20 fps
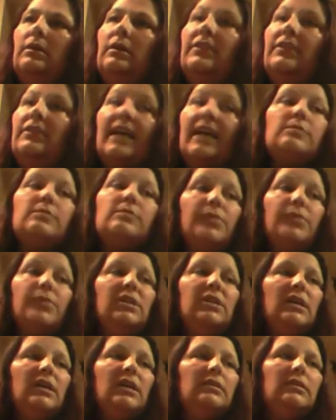That's
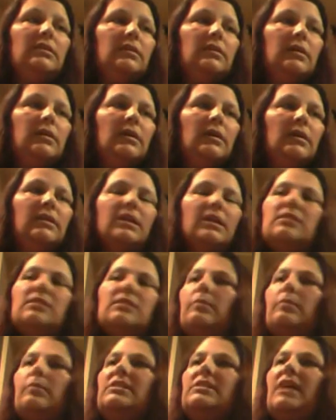brilliant. That's
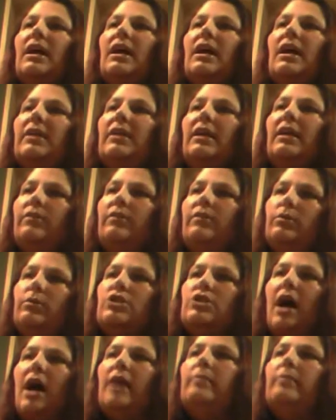like me saying, I'm going to give you a
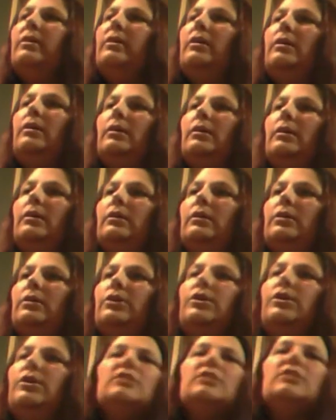job.
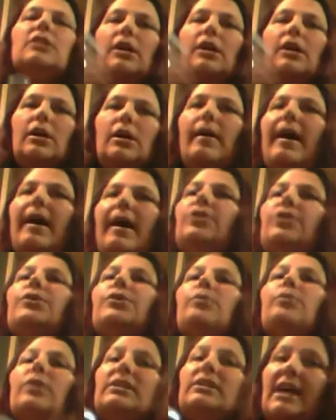You guys are going to go out, you're going
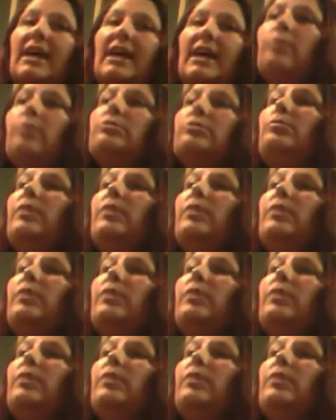to work 10 hours a